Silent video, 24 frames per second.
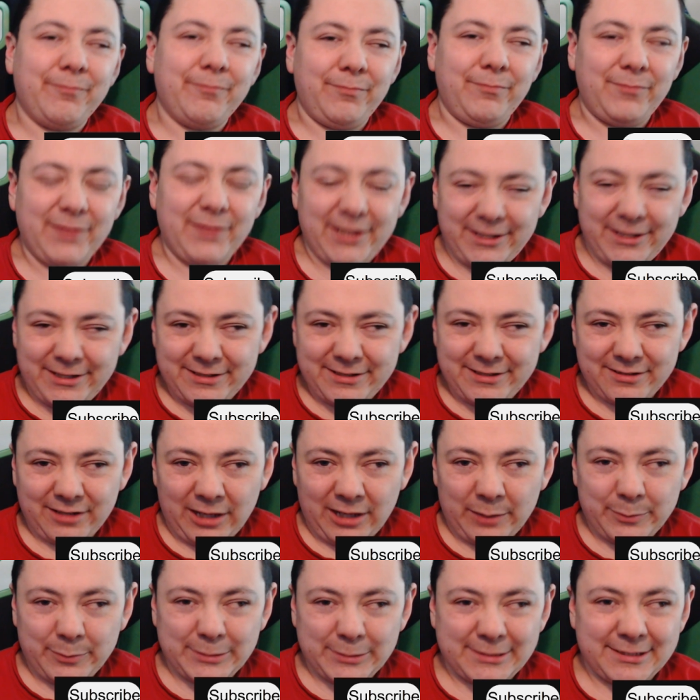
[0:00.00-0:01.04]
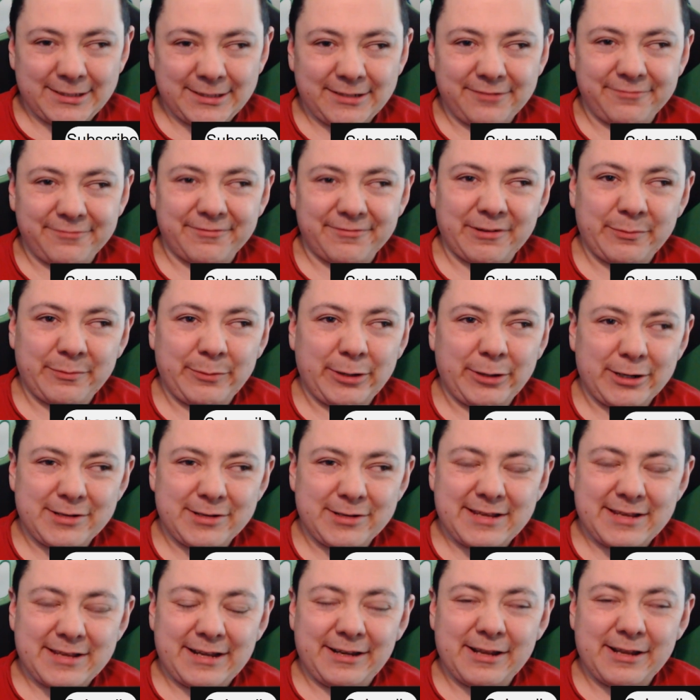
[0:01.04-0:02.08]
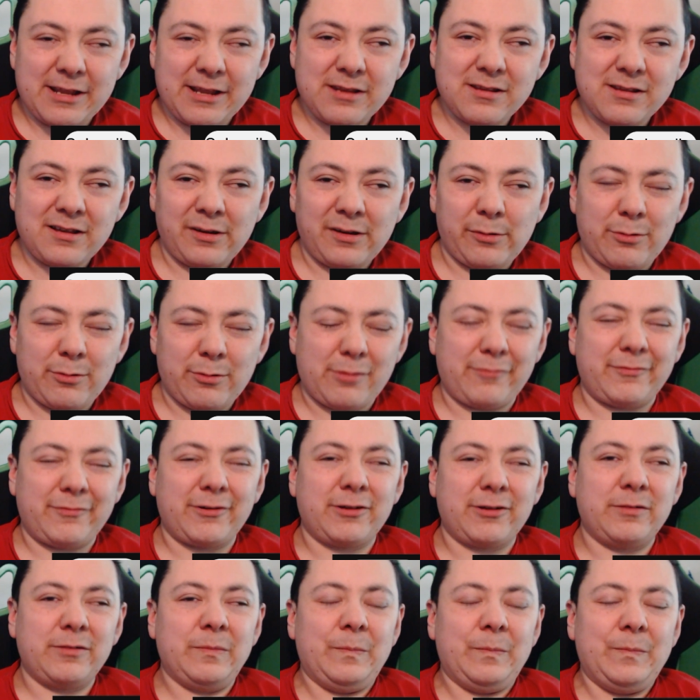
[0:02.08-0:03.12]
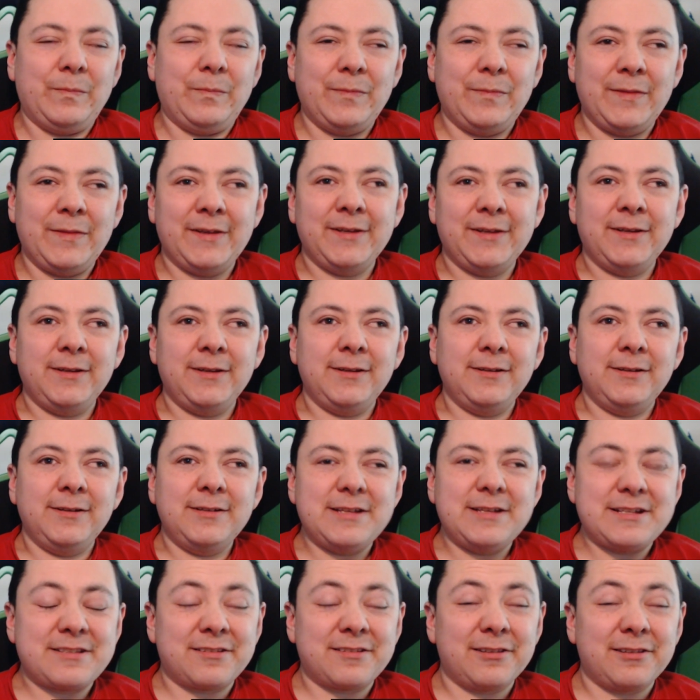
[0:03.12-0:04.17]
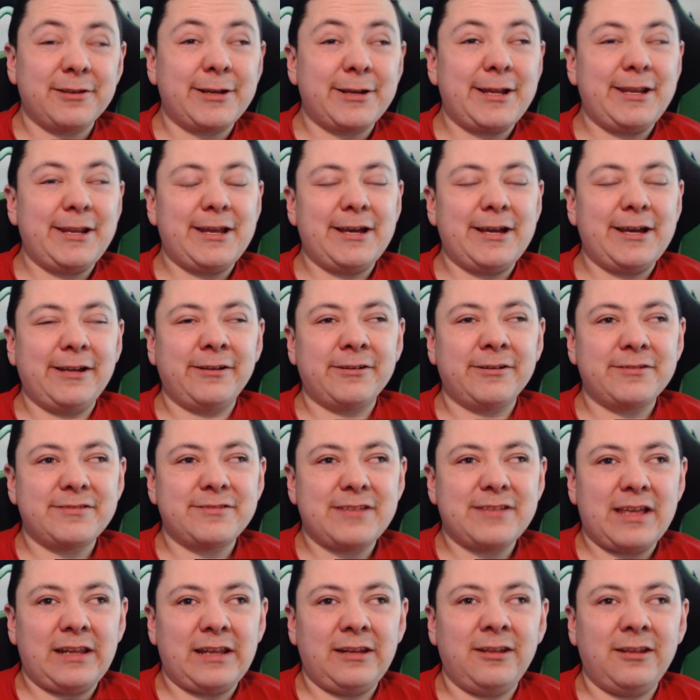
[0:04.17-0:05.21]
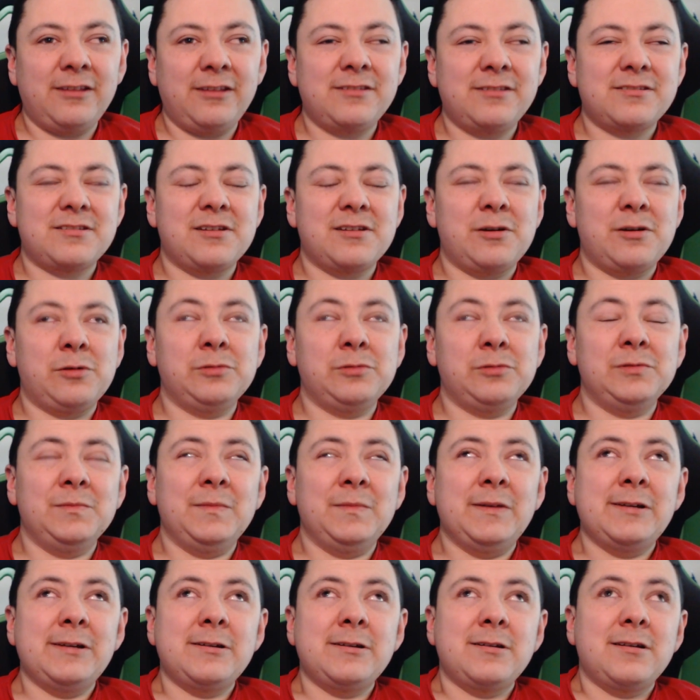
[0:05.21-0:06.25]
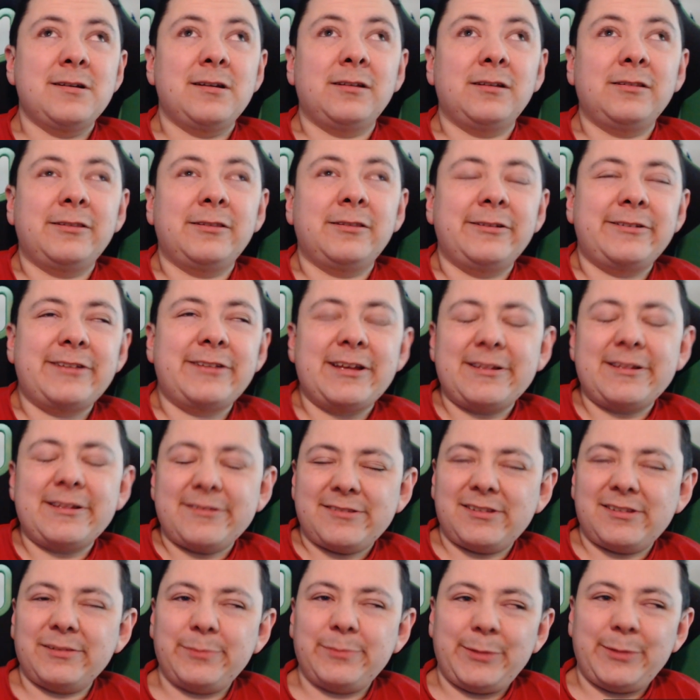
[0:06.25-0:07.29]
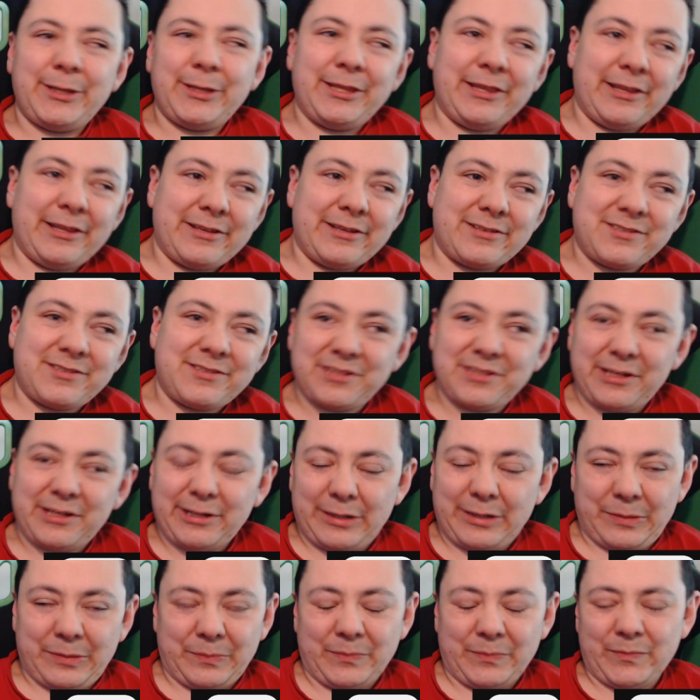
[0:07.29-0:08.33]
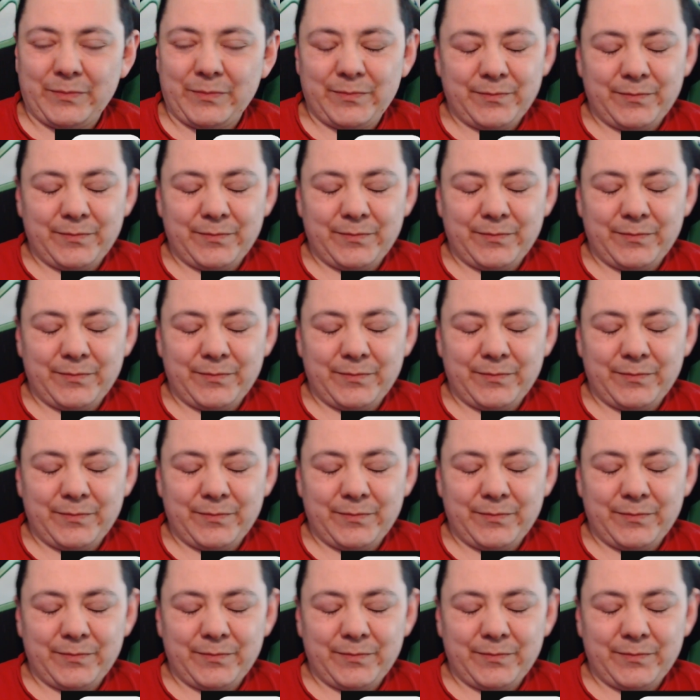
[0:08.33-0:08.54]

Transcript: is opposite from your ascendant. However, it's looking at your ascendant, so there tends to be this kind